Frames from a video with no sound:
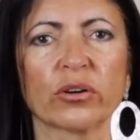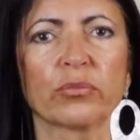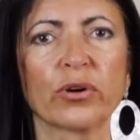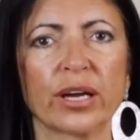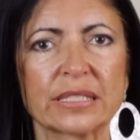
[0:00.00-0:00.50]

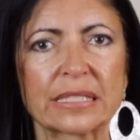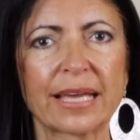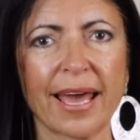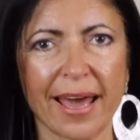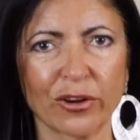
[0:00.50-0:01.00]
price
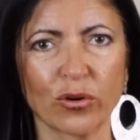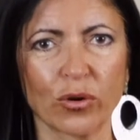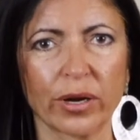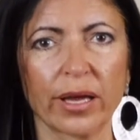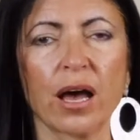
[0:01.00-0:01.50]

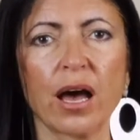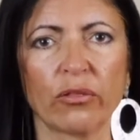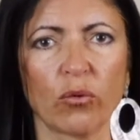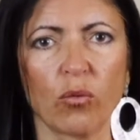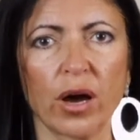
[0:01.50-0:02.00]
category
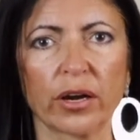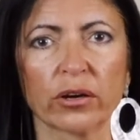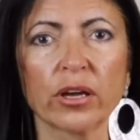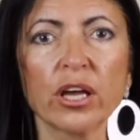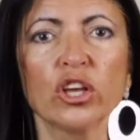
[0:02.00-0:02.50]
on the
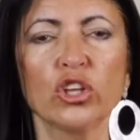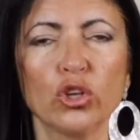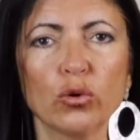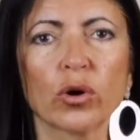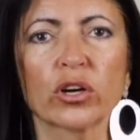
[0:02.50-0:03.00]
water,
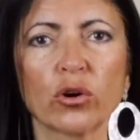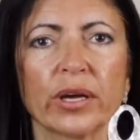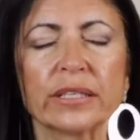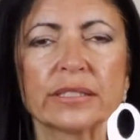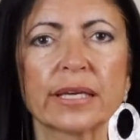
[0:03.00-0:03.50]
you are
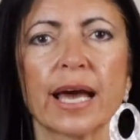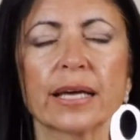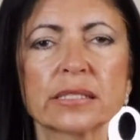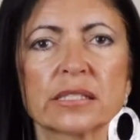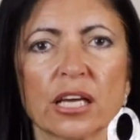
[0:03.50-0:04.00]
going to
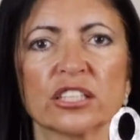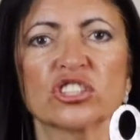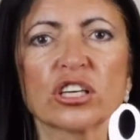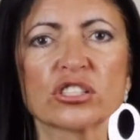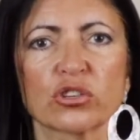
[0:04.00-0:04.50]
get such
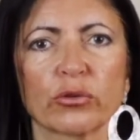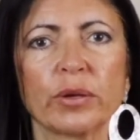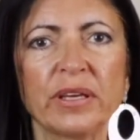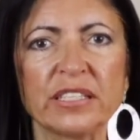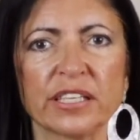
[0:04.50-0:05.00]
a
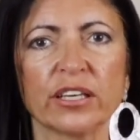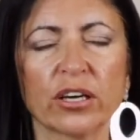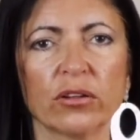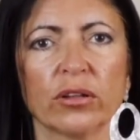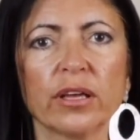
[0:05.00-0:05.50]
screaming
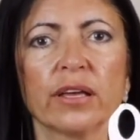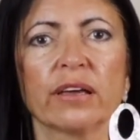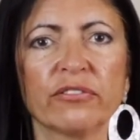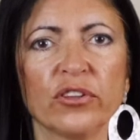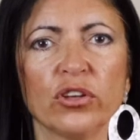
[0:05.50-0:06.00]
deal.
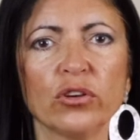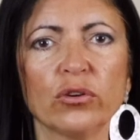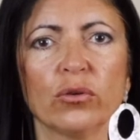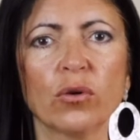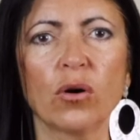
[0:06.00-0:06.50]
If
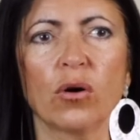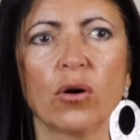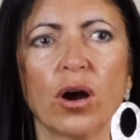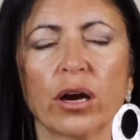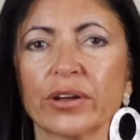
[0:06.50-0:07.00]
you
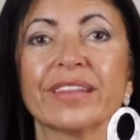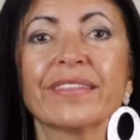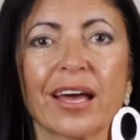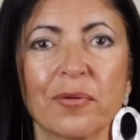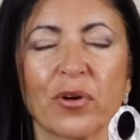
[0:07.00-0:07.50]
are in
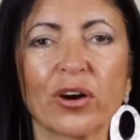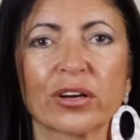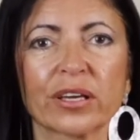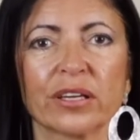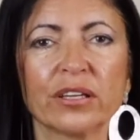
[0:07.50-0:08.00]
that
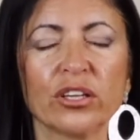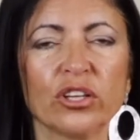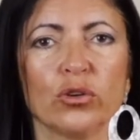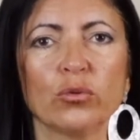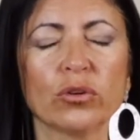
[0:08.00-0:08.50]
market,
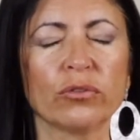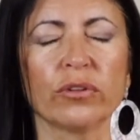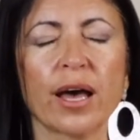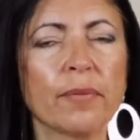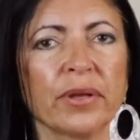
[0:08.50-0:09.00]
you will
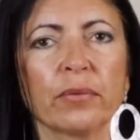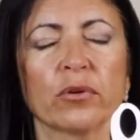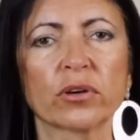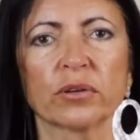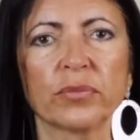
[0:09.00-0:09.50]
not be
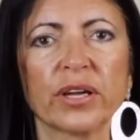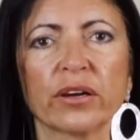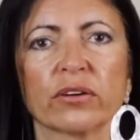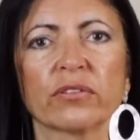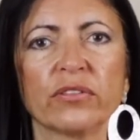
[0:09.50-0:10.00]
able to
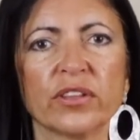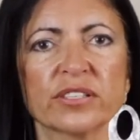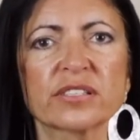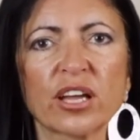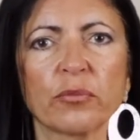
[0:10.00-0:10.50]
compare
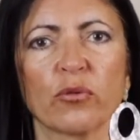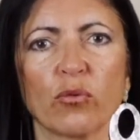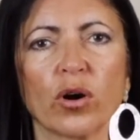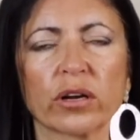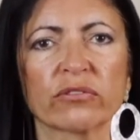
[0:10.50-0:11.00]
this type of
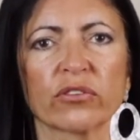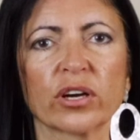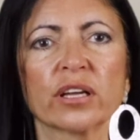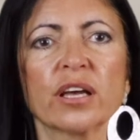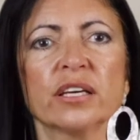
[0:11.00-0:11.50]

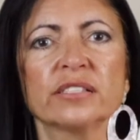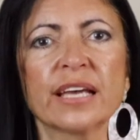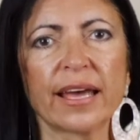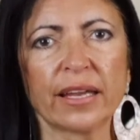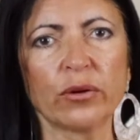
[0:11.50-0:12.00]
waterfront
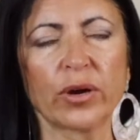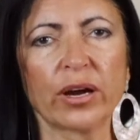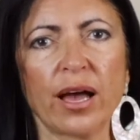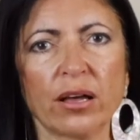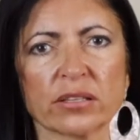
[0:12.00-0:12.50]
to
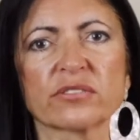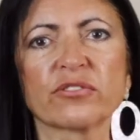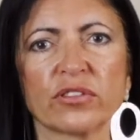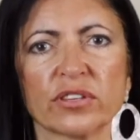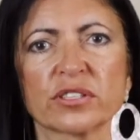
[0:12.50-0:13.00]
anywhere else
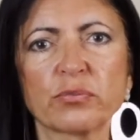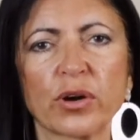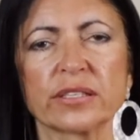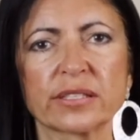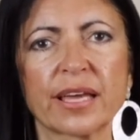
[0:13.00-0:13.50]
for this
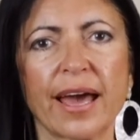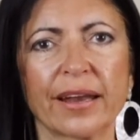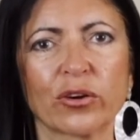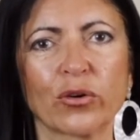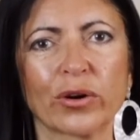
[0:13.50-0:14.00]
price
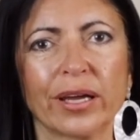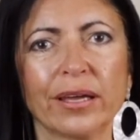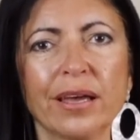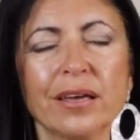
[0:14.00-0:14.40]
category.